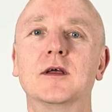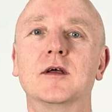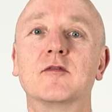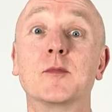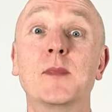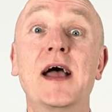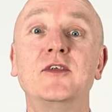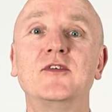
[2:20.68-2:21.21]

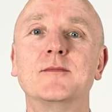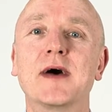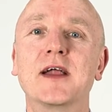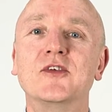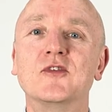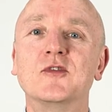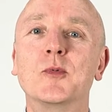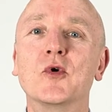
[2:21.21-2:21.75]
From heads and
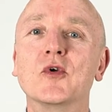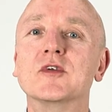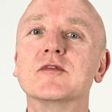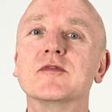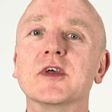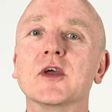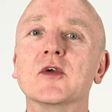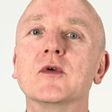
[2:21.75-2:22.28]
managers' point of
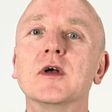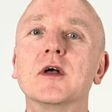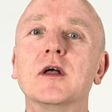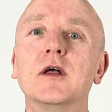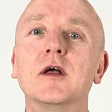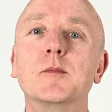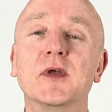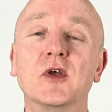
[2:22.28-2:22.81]
view,
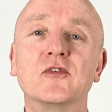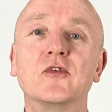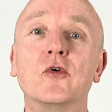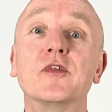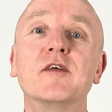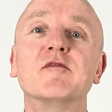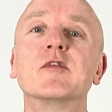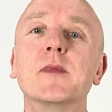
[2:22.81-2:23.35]
because all
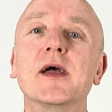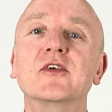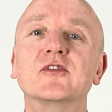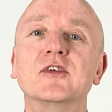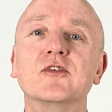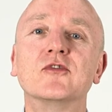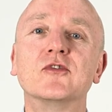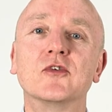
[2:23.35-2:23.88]
the
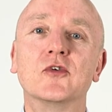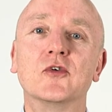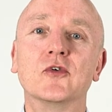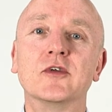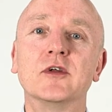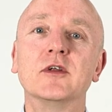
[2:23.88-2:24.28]
information is stored